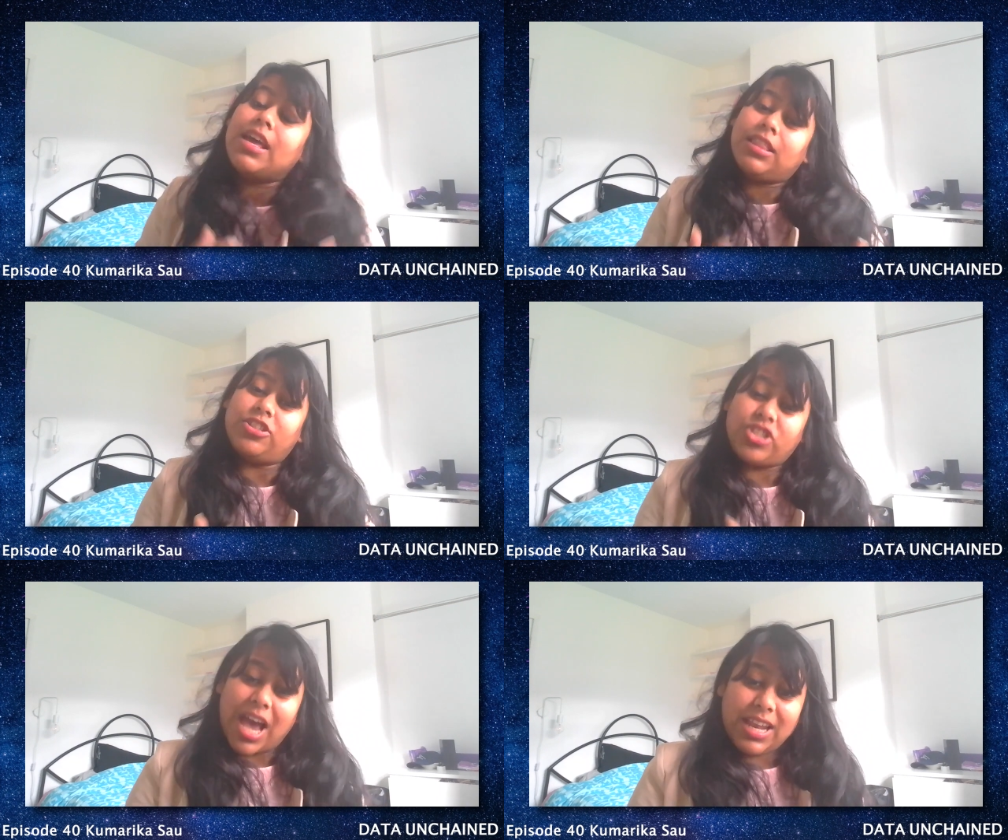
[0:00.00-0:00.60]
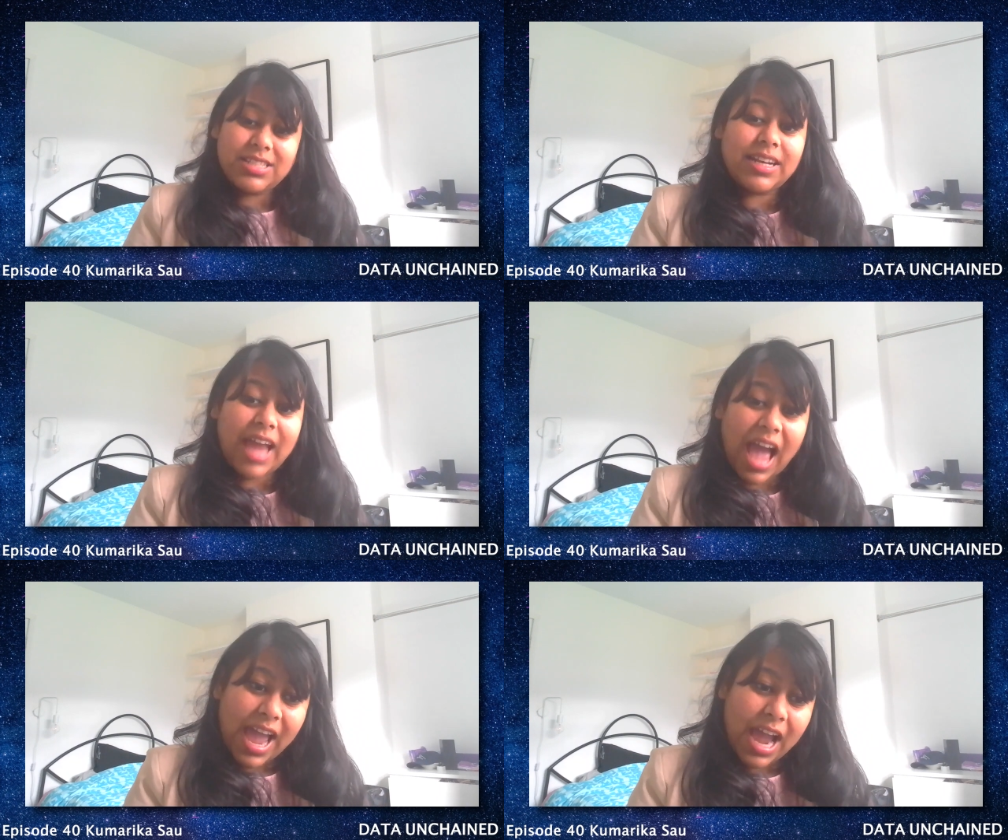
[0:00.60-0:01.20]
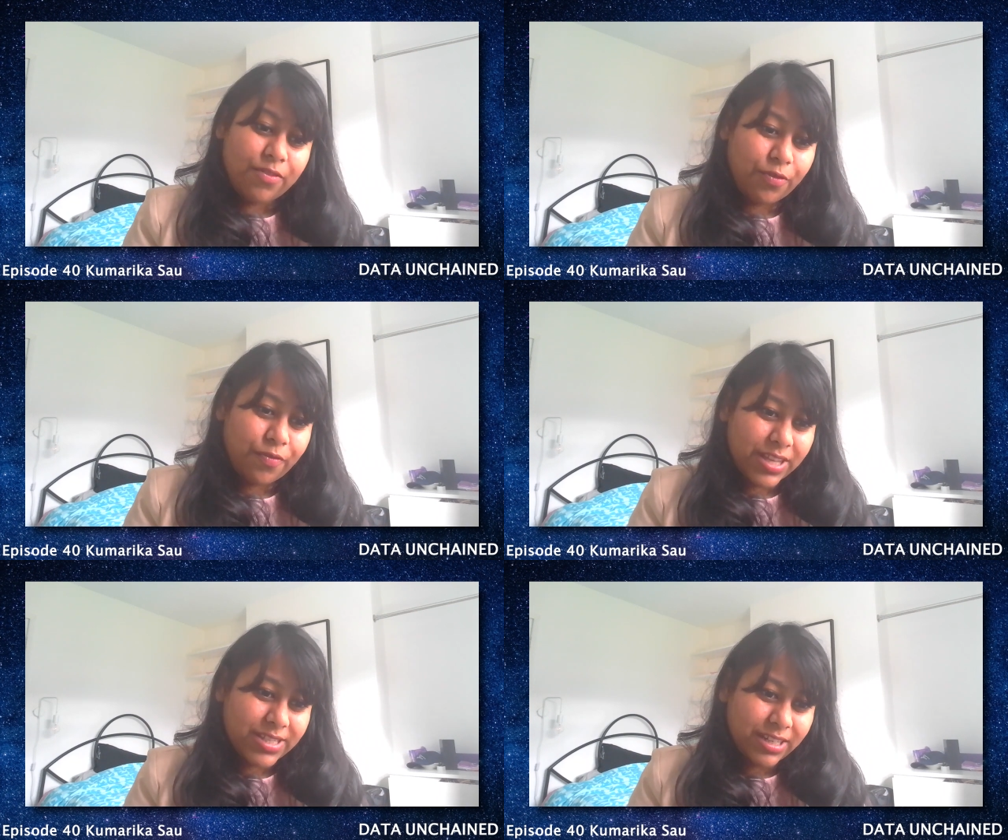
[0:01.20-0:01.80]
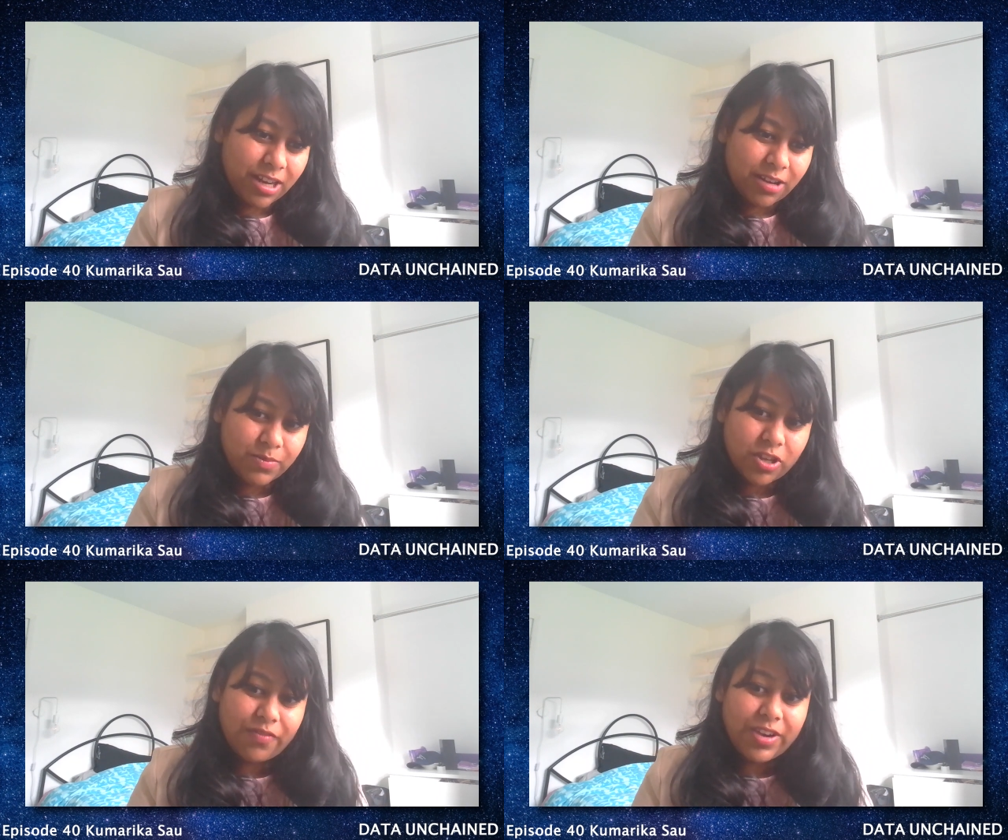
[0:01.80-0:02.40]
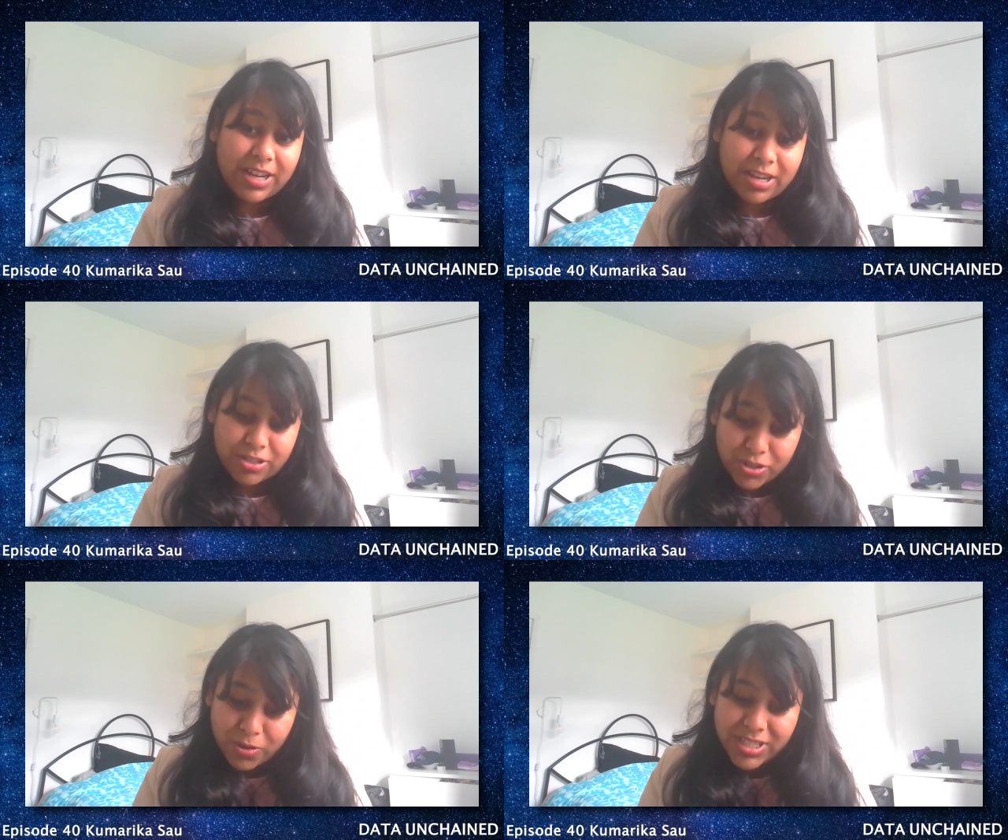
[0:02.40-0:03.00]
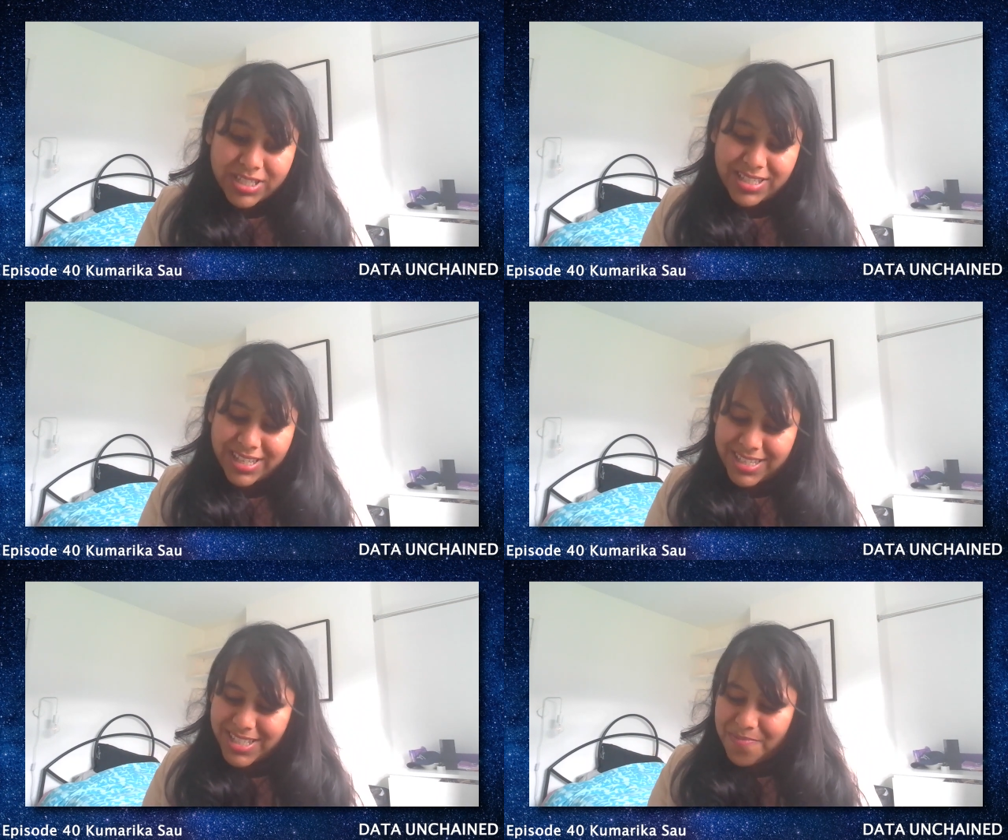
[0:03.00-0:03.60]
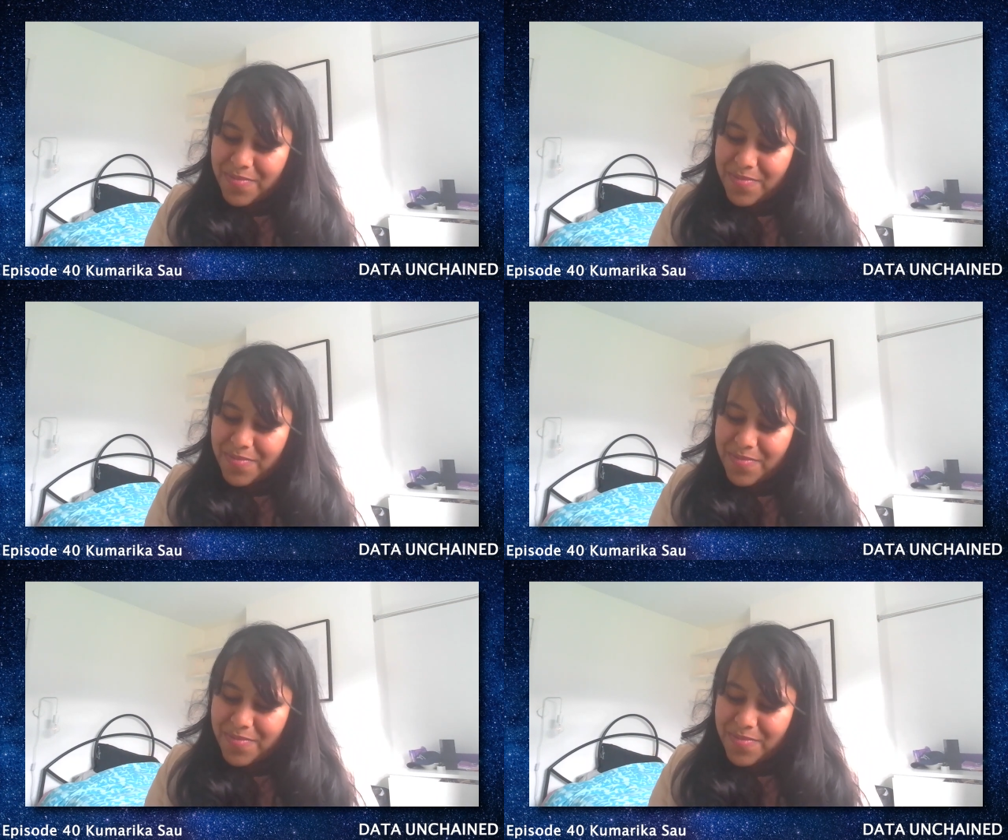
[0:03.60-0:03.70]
The challenge that I have to face in terms of data sources is